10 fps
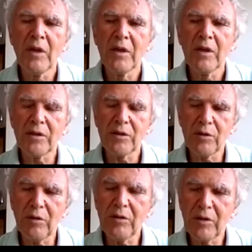And
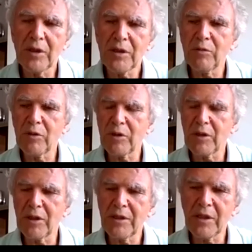so that's what
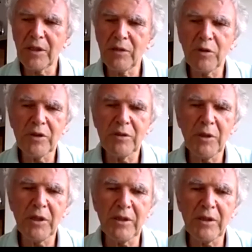I said. What is
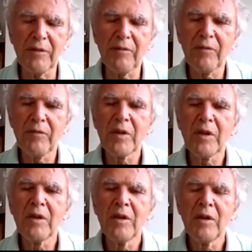better?
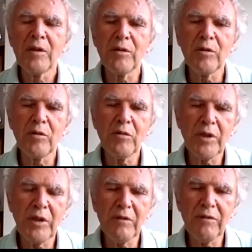To know
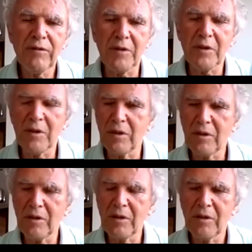if
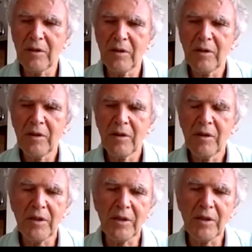the
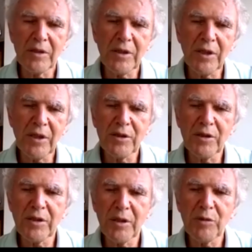intersection
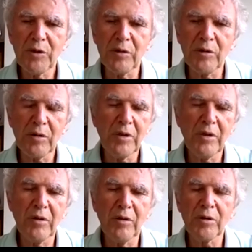is empty or not,
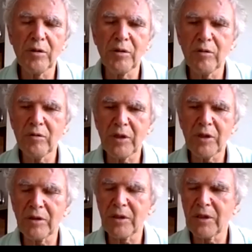or to know the
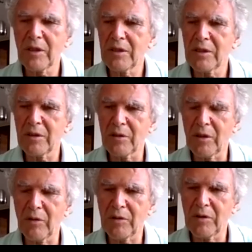cardinality
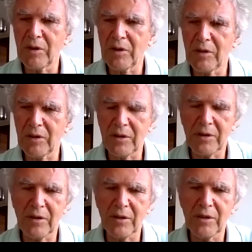of this
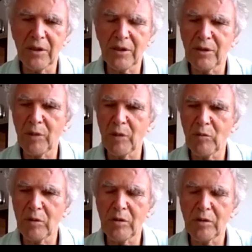intersection by modulo